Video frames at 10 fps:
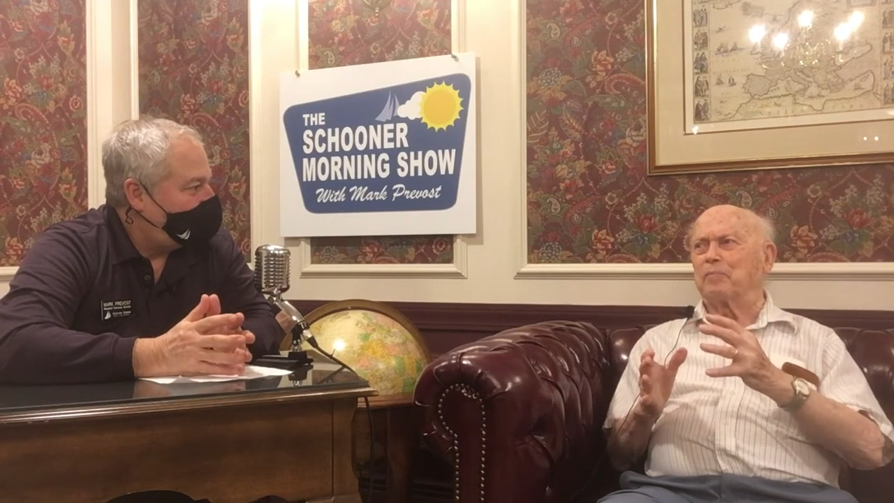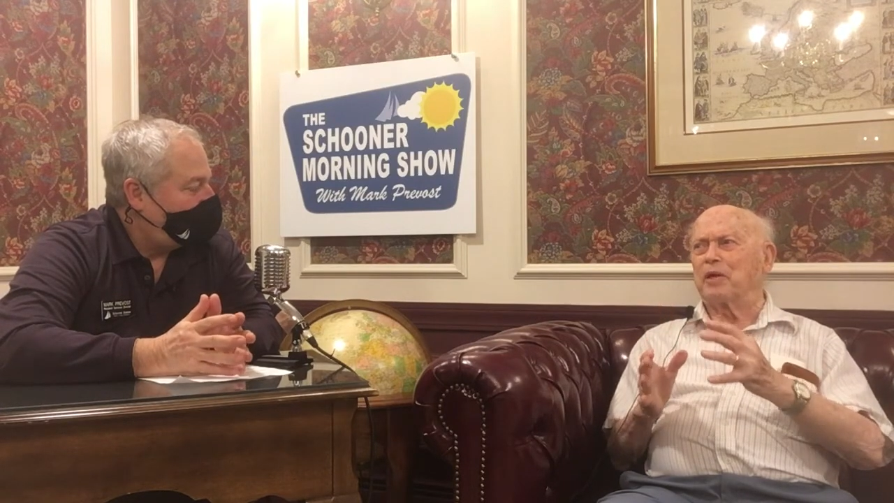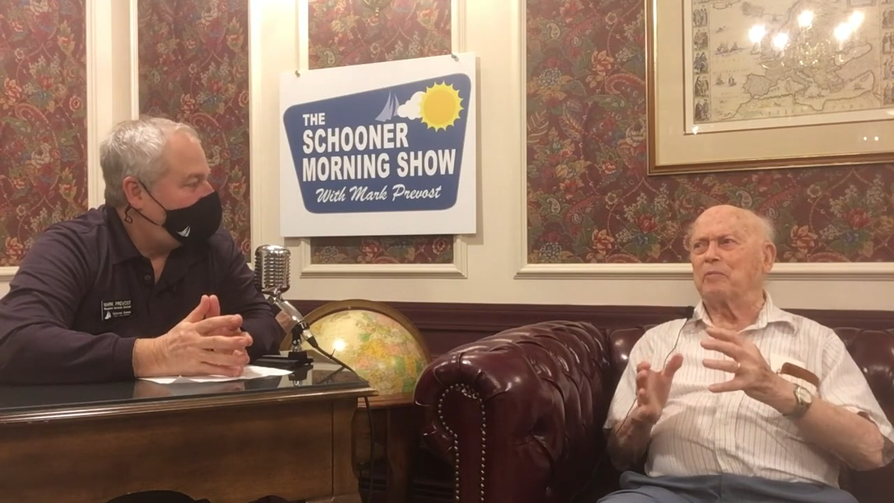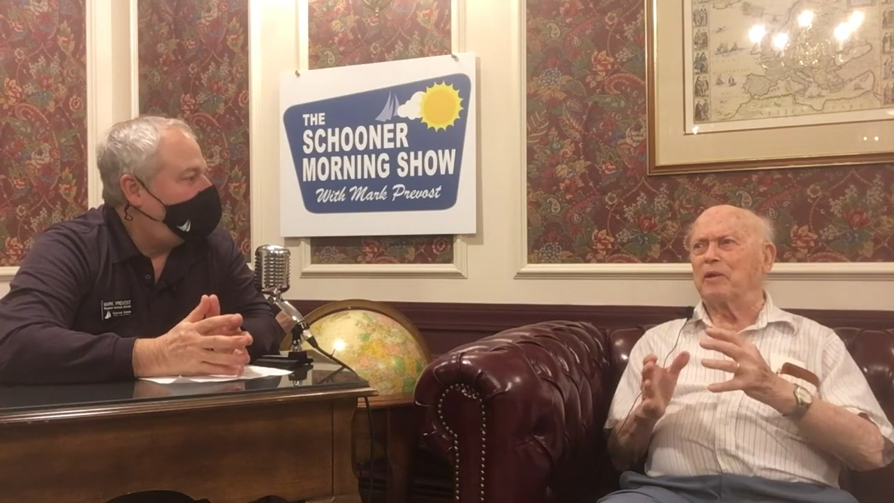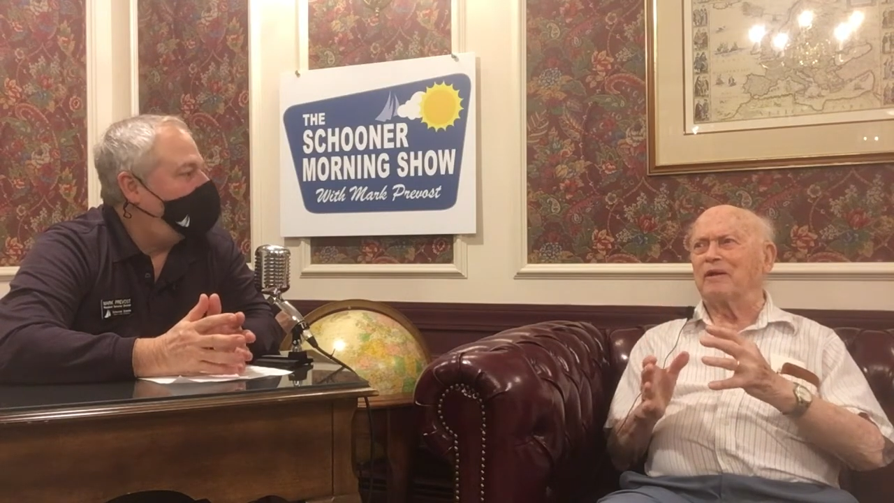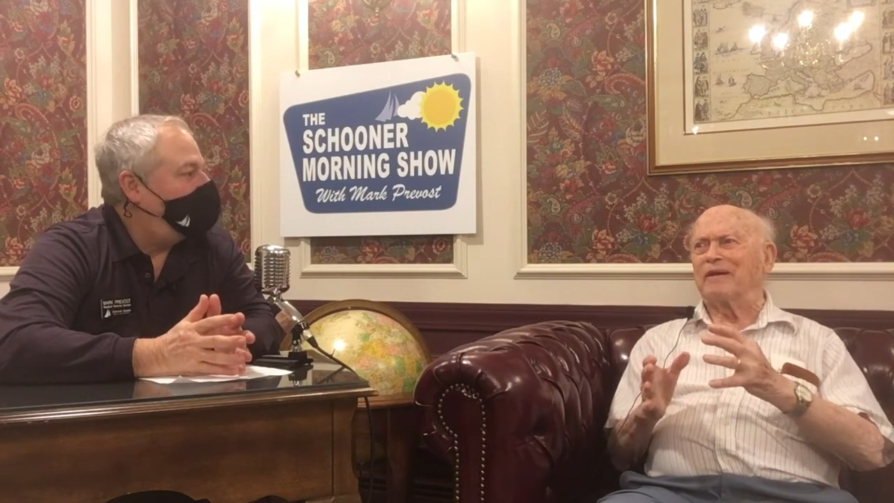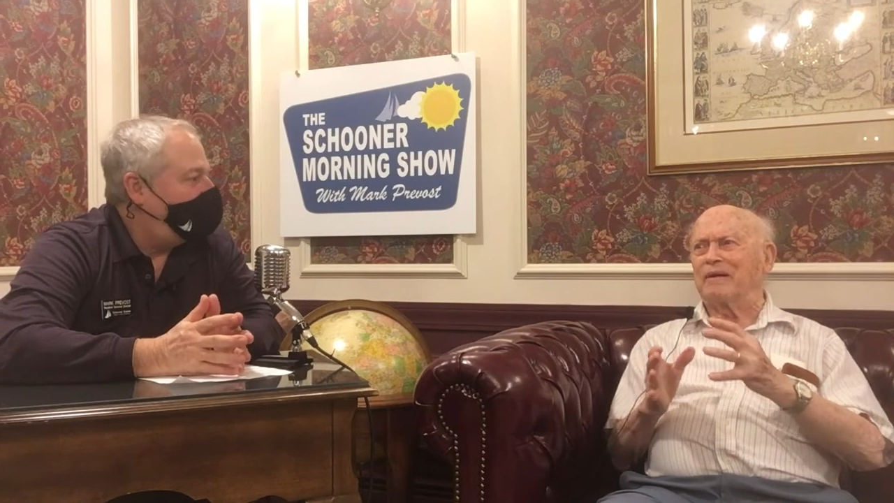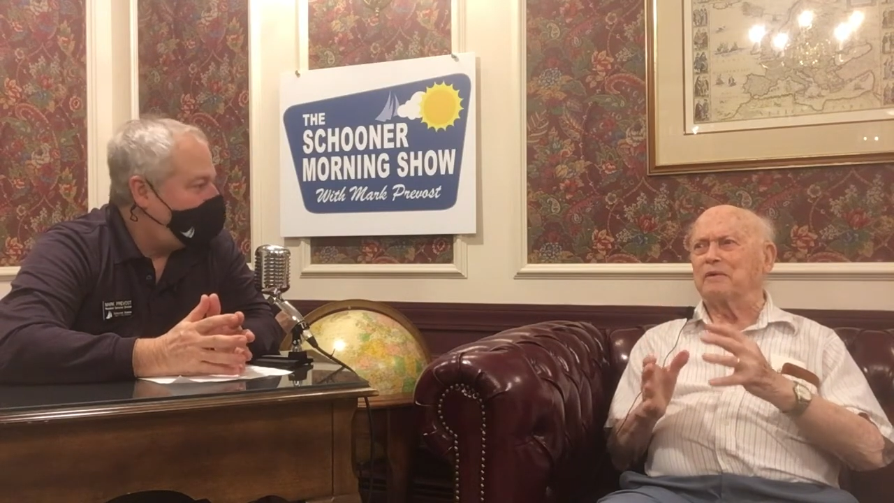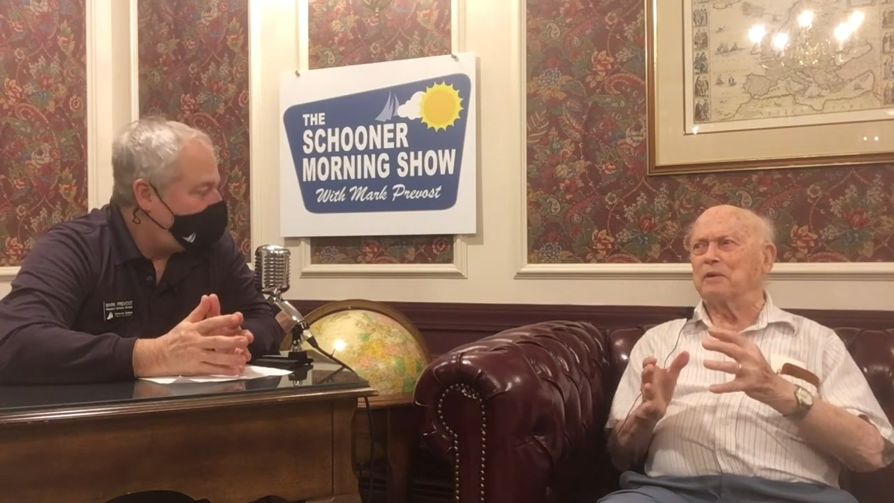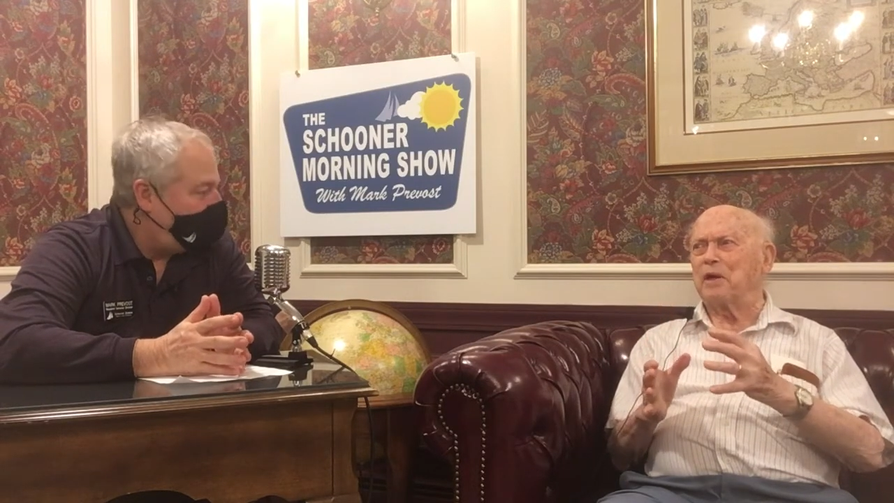permanent
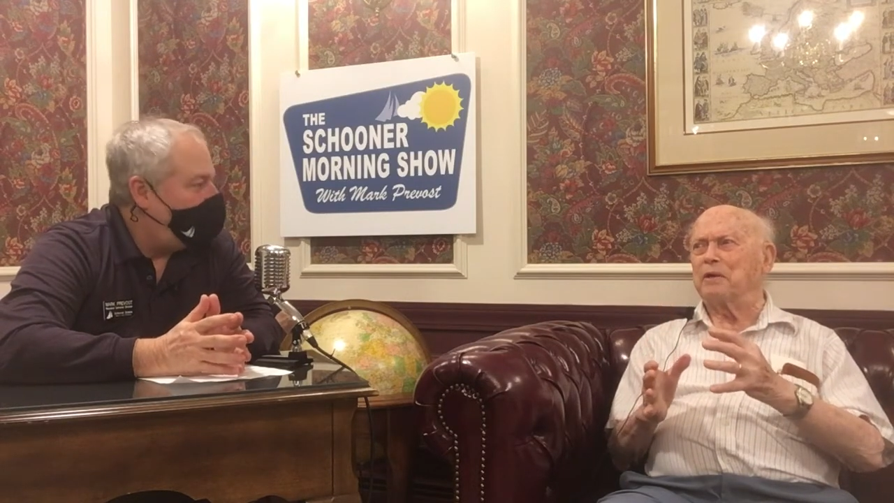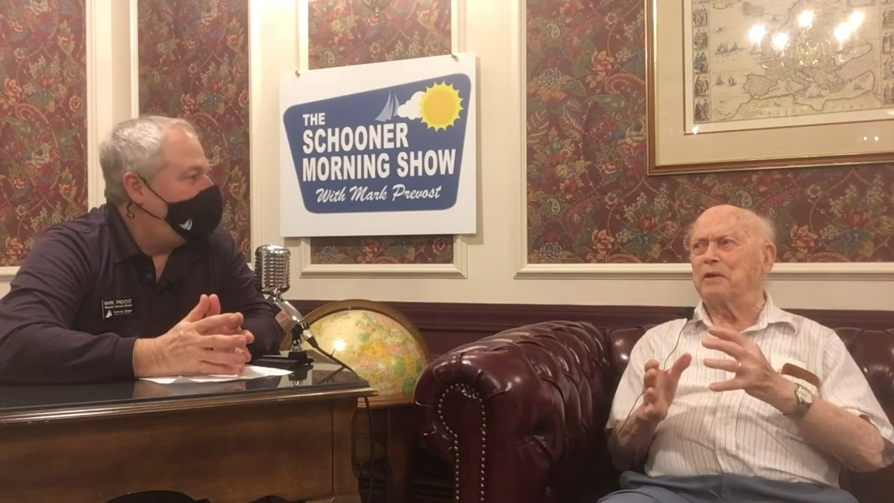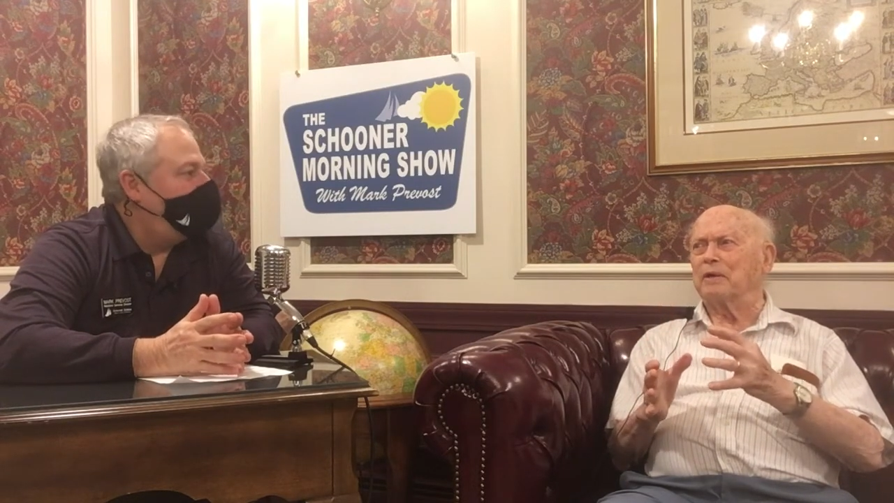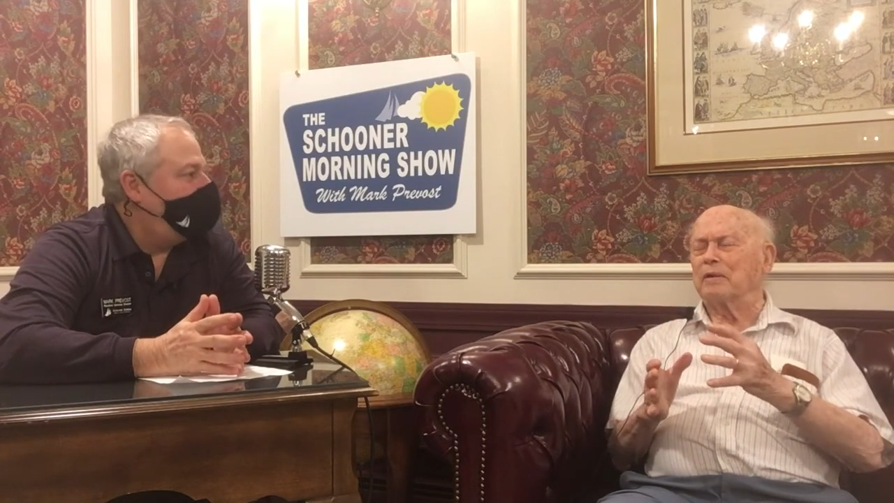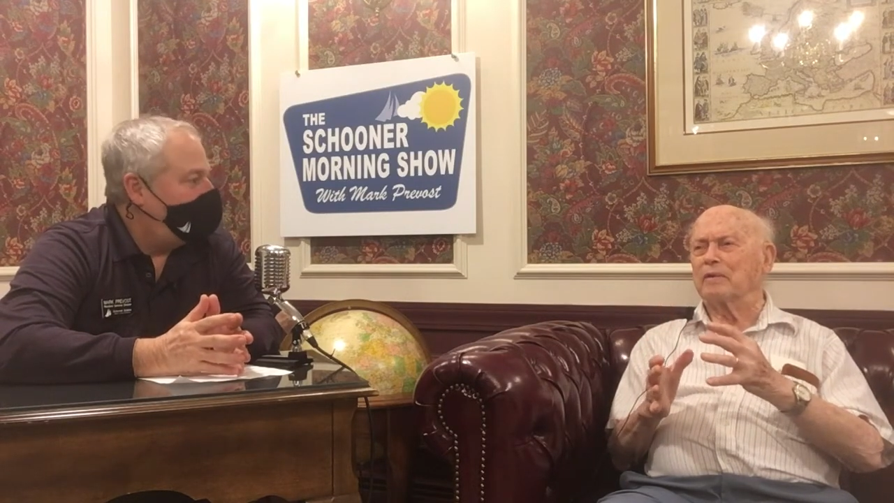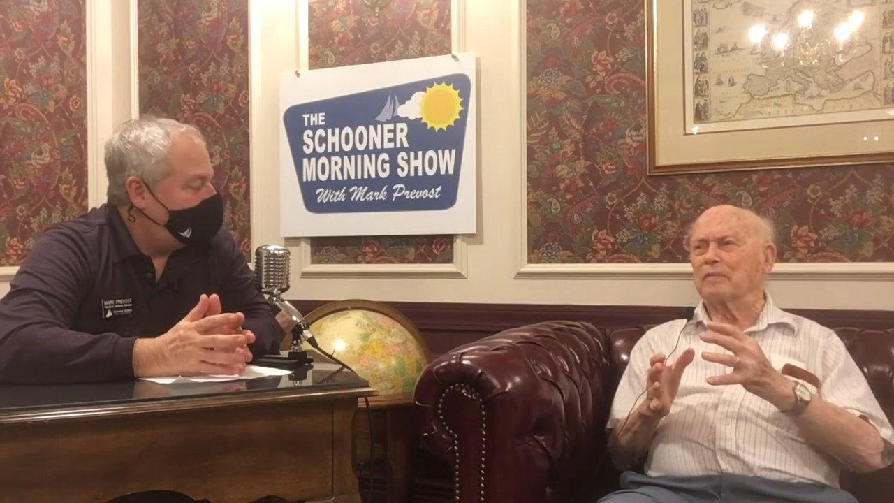career,